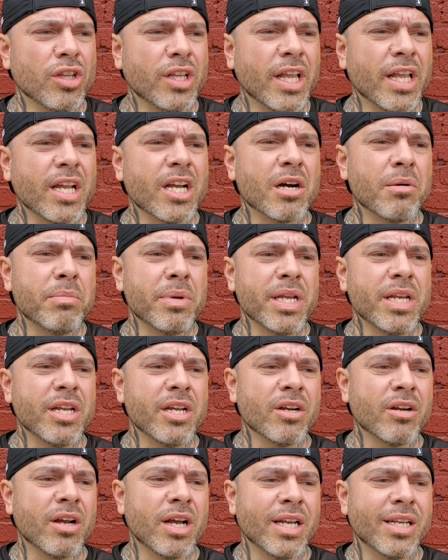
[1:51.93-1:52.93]
they come in
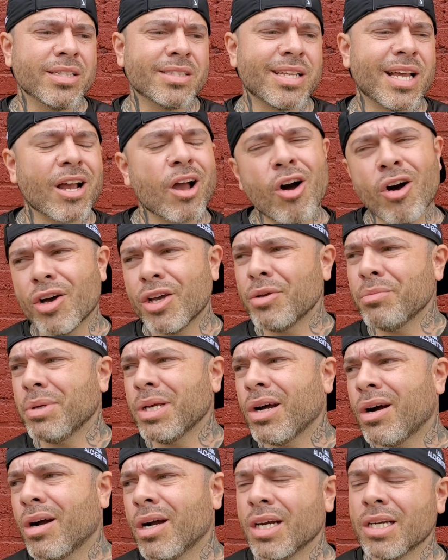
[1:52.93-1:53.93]
here and it's like, oh, he'll
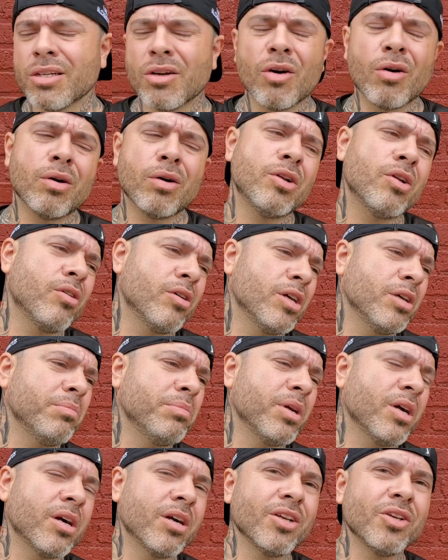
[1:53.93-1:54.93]
be all right. Oh, no, he'll
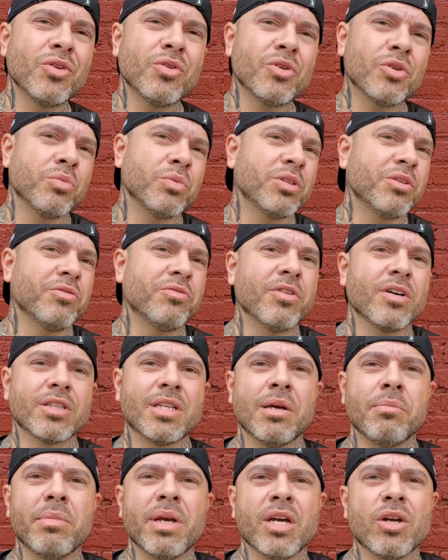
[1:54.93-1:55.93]
be all right. You don't know what the fuck
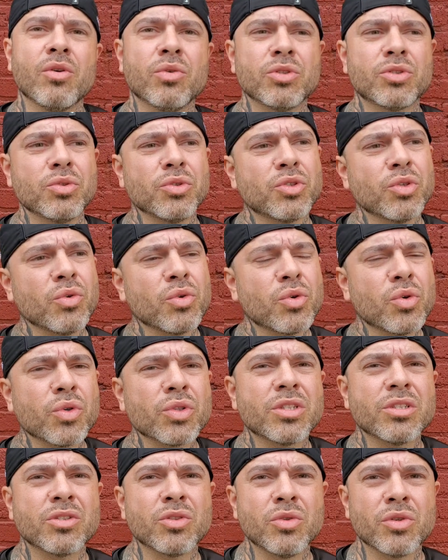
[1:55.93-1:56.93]
that man going through. So, of
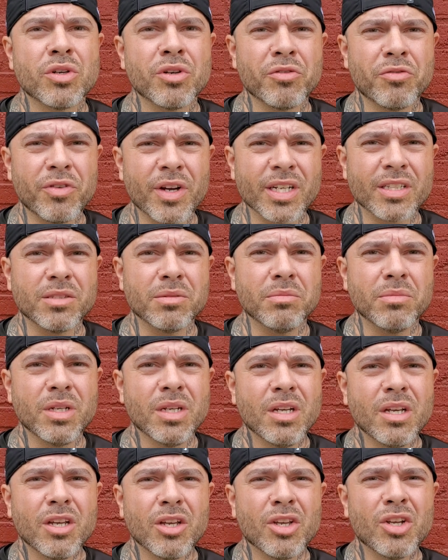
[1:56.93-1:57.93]
course, it's going to affect him.
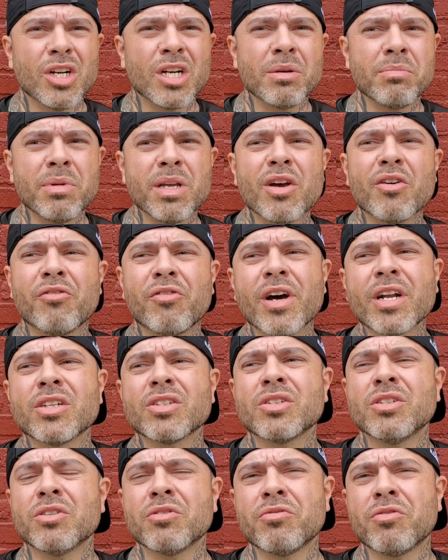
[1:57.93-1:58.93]
You know what I mean? A
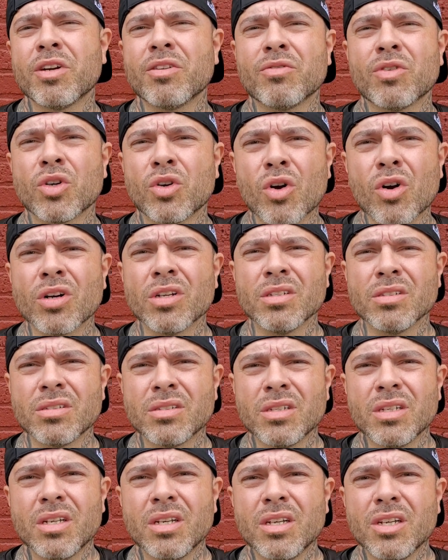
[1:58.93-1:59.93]
fighter's going to fight
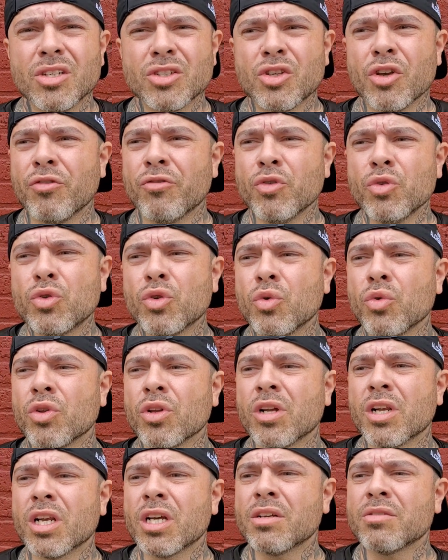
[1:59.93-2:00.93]
regardless. So if you threw
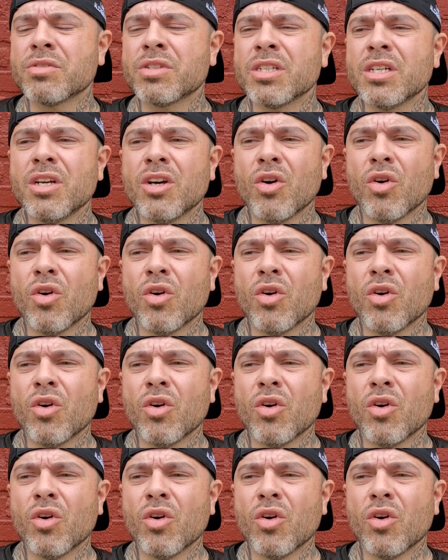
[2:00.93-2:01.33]
the gloves